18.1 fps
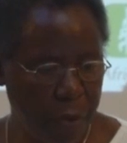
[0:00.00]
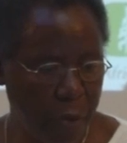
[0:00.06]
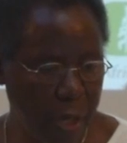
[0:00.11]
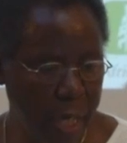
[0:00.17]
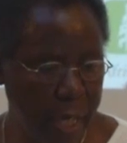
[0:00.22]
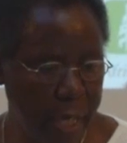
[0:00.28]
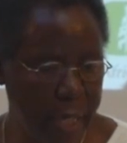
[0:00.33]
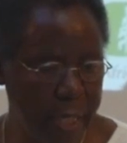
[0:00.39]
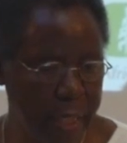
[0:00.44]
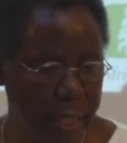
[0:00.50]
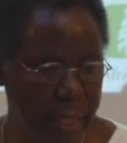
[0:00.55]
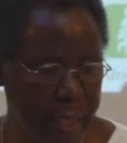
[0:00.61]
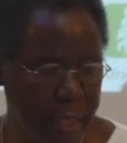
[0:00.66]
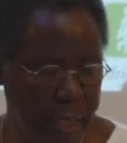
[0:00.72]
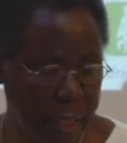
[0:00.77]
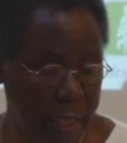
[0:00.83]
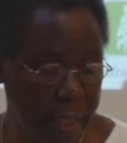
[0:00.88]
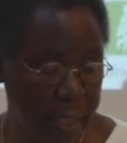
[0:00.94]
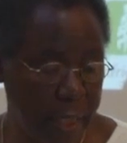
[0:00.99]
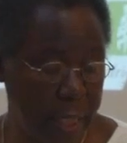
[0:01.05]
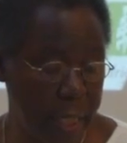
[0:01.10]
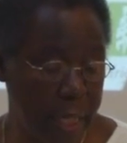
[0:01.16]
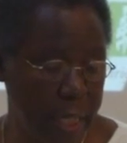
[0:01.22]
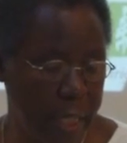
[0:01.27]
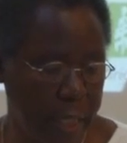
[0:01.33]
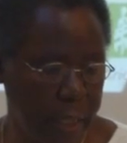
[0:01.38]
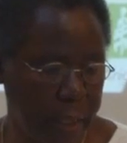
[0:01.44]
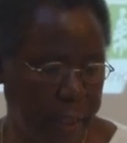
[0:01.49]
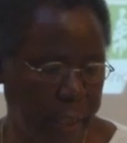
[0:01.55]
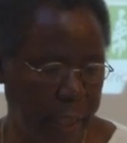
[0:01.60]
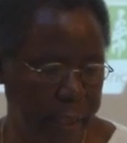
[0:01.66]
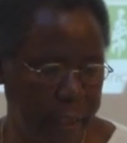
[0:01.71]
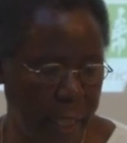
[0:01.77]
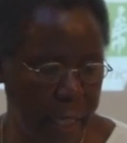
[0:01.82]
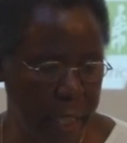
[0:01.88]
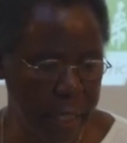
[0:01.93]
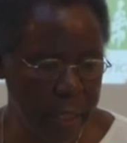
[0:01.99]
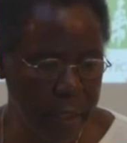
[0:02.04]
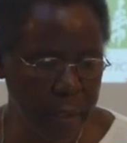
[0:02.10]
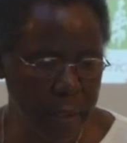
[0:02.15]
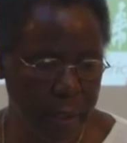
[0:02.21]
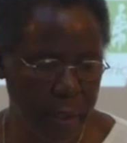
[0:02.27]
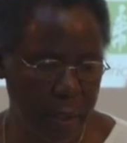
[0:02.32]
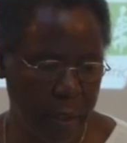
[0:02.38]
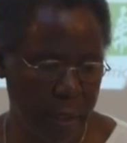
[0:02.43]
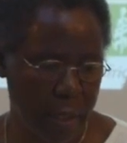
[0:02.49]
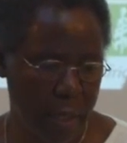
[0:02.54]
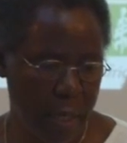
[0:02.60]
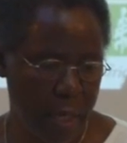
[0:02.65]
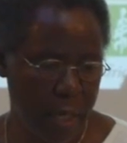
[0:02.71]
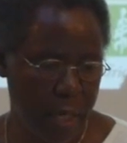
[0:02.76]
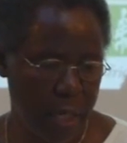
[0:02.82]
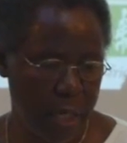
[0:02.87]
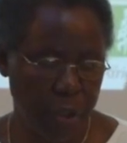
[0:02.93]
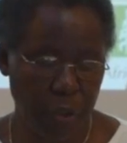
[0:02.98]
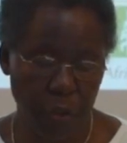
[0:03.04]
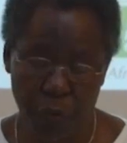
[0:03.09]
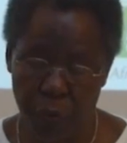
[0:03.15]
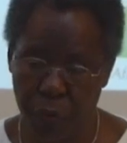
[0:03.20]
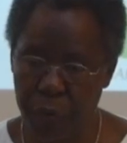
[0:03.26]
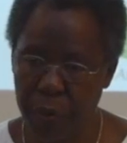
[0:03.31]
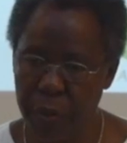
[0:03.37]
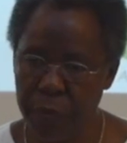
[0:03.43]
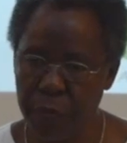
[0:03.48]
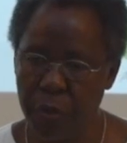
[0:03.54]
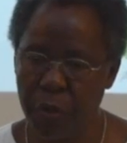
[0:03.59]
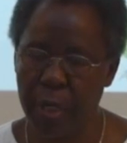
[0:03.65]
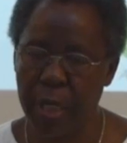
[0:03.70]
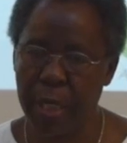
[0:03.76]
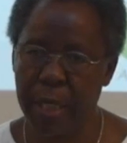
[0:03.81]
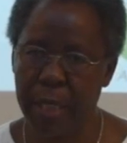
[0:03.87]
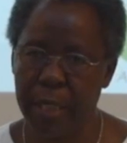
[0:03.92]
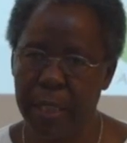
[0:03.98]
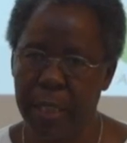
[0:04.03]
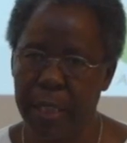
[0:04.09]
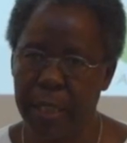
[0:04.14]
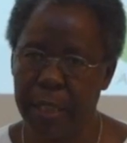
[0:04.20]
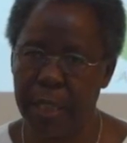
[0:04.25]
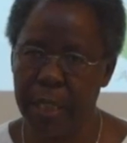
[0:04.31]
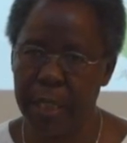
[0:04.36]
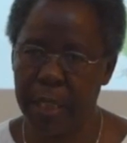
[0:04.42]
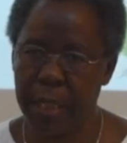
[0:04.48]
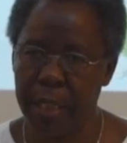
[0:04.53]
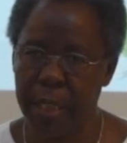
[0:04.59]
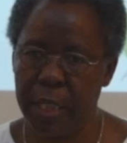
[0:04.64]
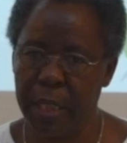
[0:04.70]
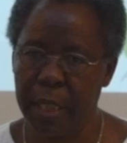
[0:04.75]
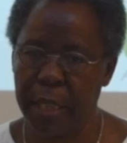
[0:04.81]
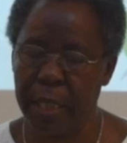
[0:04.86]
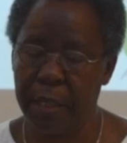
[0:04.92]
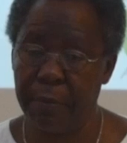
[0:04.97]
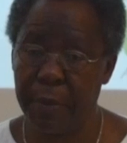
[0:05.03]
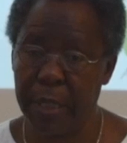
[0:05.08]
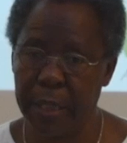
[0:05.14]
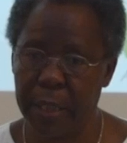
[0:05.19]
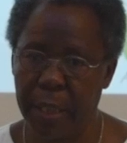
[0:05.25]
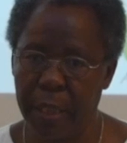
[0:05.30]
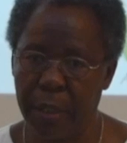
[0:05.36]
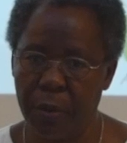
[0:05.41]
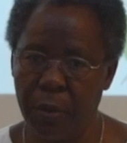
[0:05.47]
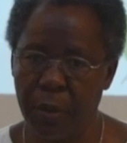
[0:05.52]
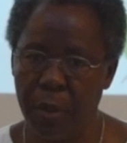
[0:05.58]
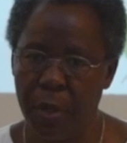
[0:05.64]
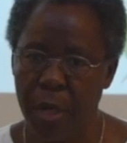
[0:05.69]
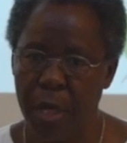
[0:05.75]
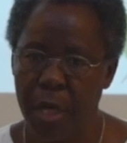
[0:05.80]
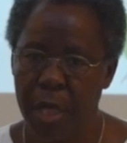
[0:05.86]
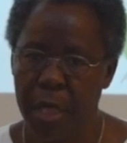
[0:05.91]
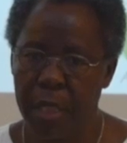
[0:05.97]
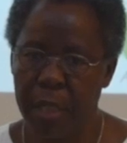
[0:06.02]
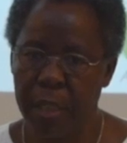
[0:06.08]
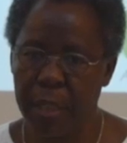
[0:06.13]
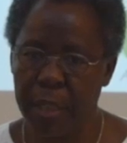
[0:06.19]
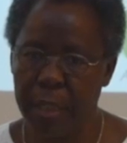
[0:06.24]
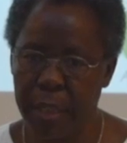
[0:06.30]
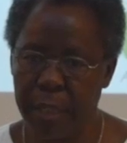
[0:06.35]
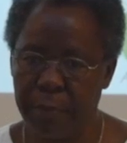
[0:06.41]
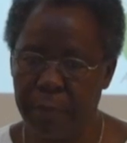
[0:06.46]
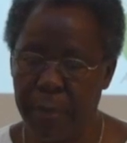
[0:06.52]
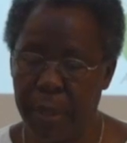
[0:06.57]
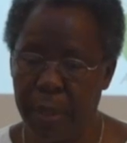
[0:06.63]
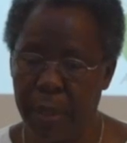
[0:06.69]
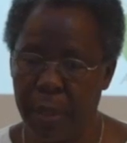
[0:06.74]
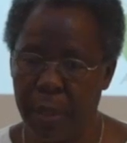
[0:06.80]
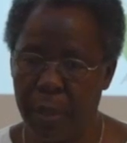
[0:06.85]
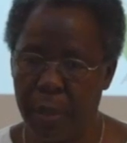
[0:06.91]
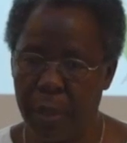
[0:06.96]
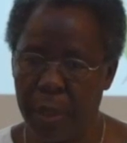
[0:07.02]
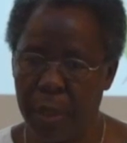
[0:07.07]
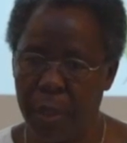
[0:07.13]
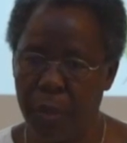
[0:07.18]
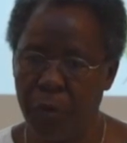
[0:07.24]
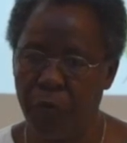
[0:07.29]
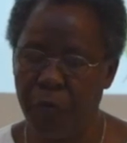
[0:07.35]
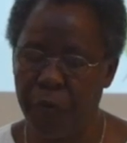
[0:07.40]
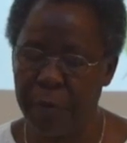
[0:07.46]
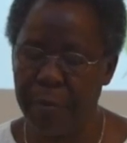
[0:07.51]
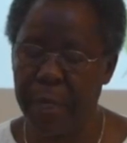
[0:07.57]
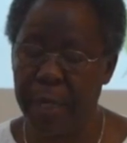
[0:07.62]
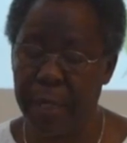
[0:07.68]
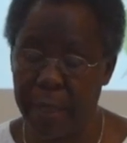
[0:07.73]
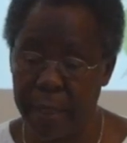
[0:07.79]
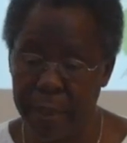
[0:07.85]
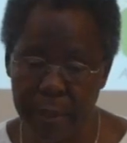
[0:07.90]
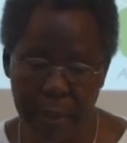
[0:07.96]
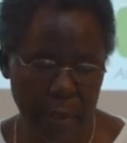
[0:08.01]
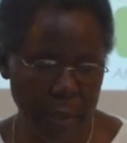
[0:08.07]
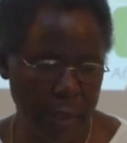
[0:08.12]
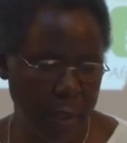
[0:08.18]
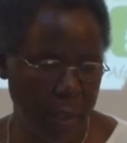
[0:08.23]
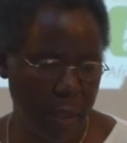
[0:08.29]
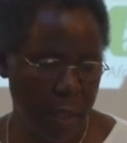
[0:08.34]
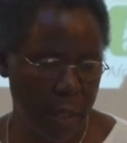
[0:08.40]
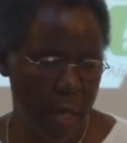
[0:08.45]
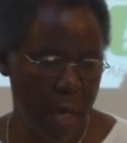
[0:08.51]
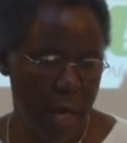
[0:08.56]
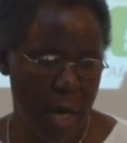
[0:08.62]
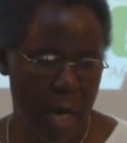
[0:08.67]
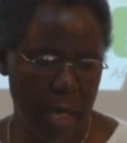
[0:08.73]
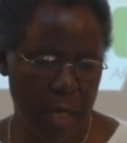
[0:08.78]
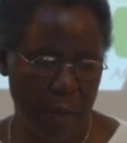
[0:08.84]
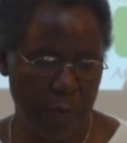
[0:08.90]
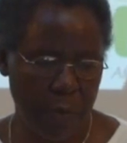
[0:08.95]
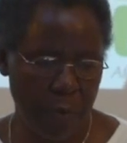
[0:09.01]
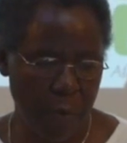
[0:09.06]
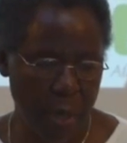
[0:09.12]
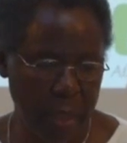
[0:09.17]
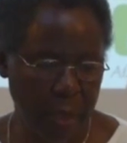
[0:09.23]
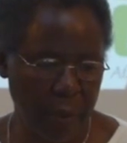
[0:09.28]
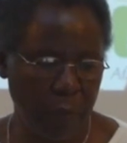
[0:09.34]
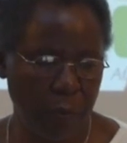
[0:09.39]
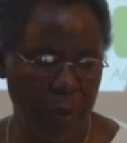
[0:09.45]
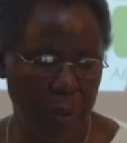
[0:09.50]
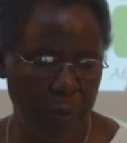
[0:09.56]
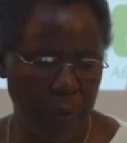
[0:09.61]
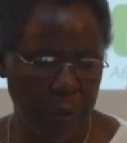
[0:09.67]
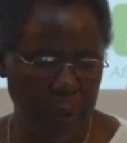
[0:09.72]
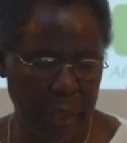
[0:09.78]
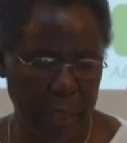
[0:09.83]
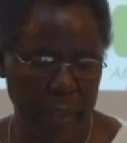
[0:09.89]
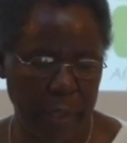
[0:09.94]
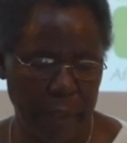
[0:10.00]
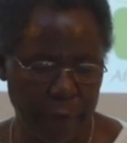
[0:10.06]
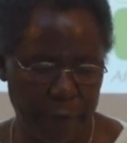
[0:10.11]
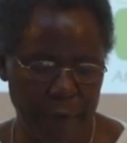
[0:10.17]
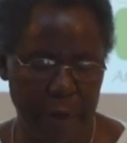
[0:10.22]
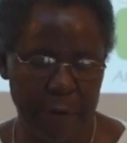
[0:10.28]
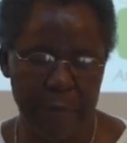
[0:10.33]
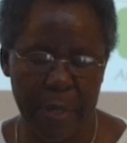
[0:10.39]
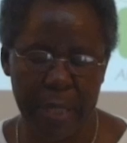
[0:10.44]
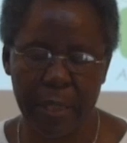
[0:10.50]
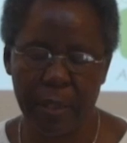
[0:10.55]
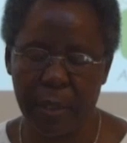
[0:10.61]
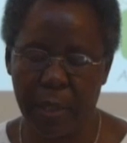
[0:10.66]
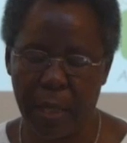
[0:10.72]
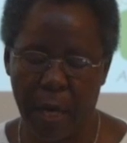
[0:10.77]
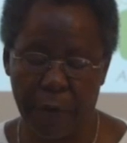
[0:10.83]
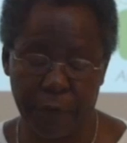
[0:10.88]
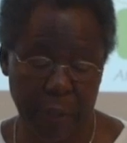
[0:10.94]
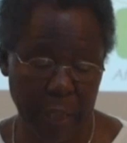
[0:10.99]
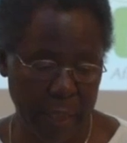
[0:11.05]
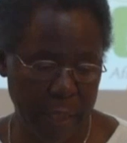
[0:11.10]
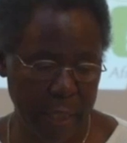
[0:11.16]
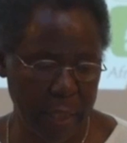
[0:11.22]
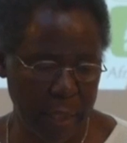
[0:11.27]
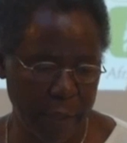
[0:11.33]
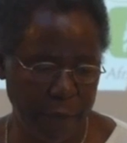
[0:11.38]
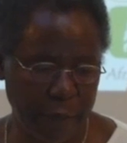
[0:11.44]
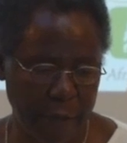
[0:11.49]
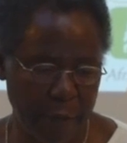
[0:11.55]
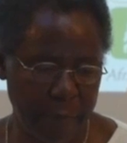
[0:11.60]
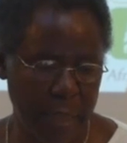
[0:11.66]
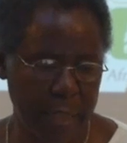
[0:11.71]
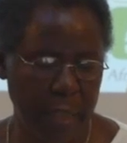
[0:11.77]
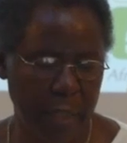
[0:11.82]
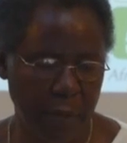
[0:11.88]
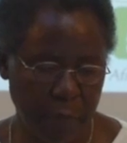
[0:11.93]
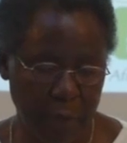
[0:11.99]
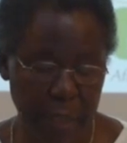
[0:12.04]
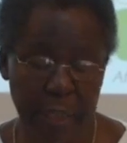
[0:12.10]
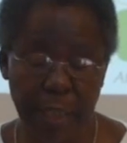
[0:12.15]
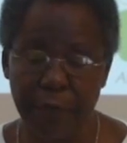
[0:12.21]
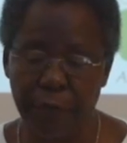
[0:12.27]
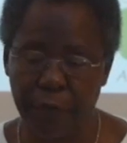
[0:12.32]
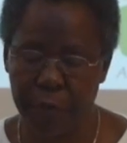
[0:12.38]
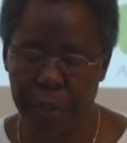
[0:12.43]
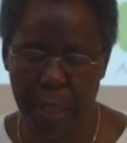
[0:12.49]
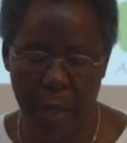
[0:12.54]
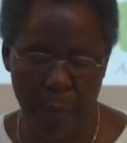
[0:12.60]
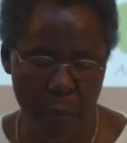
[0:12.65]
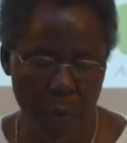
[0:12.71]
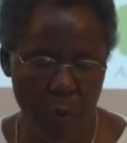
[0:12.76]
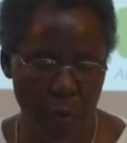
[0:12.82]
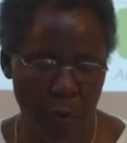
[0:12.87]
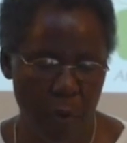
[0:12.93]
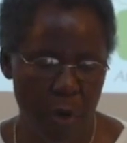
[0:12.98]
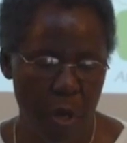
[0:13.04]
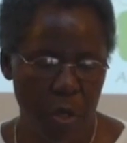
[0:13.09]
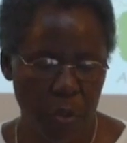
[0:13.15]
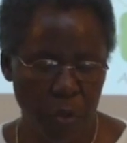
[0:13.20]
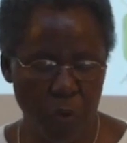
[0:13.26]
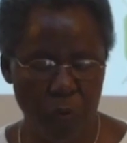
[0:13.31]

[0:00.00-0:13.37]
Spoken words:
We organized a session in Taita Hills in June. We organized a session in Kilimanjaro in November last year. And the farmers, after this, the farmers requested for some more.